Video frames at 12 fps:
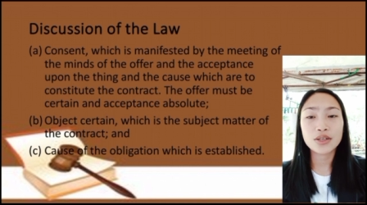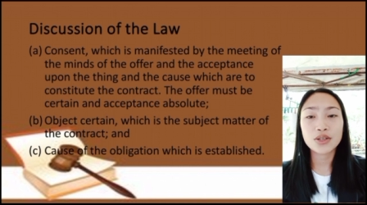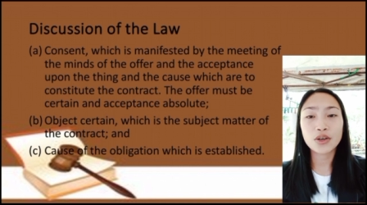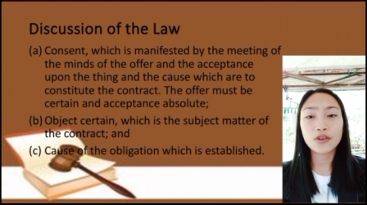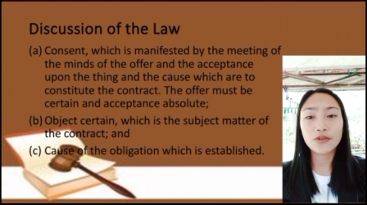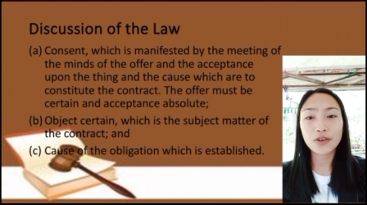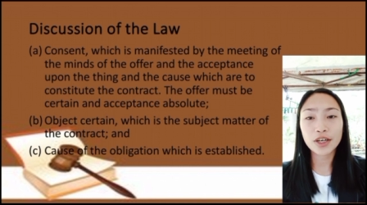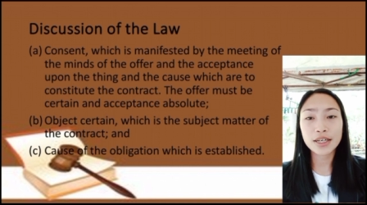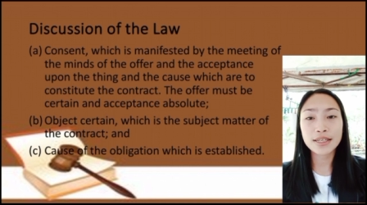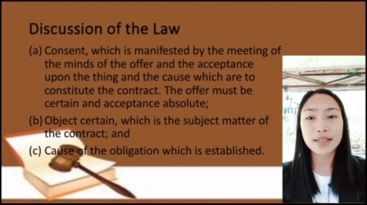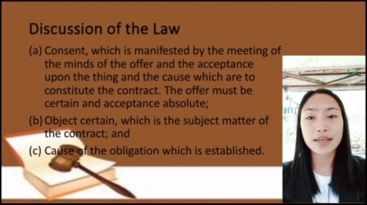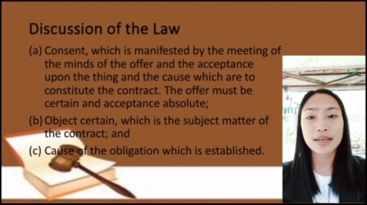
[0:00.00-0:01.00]
So,
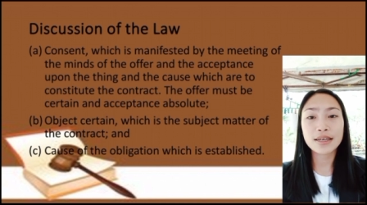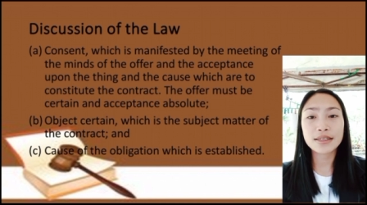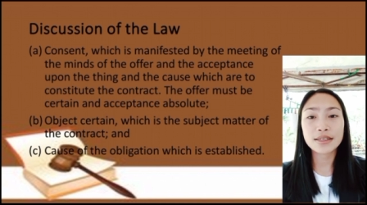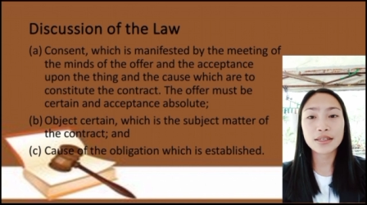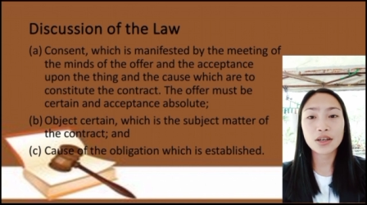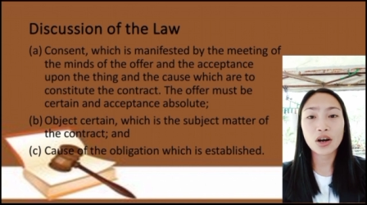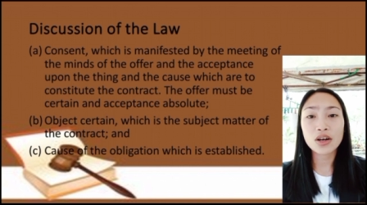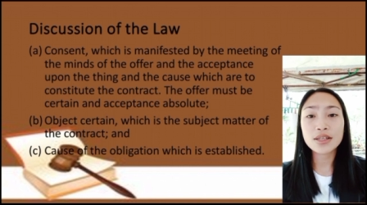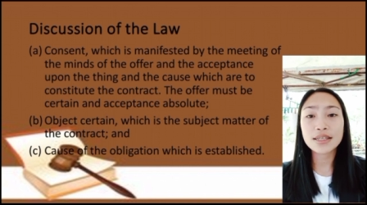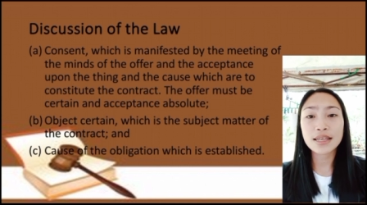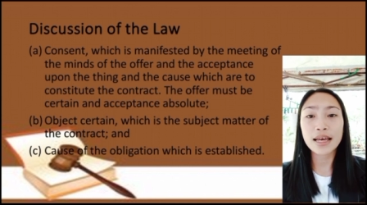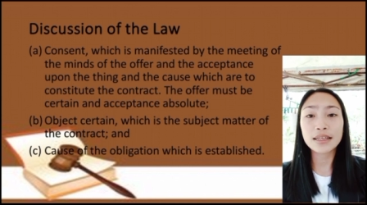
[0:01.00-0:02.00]
first is
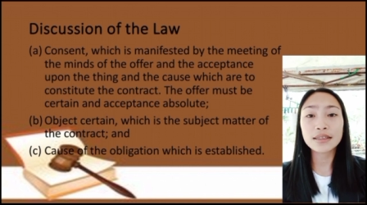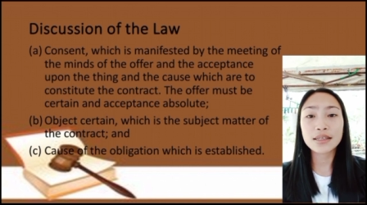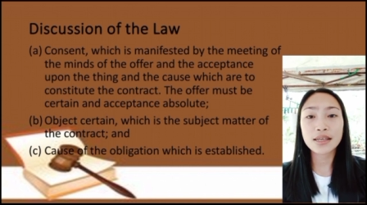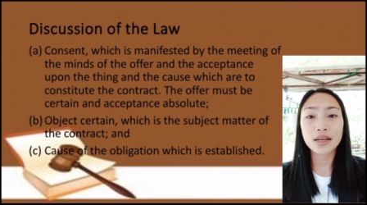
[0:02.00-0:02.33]
consent,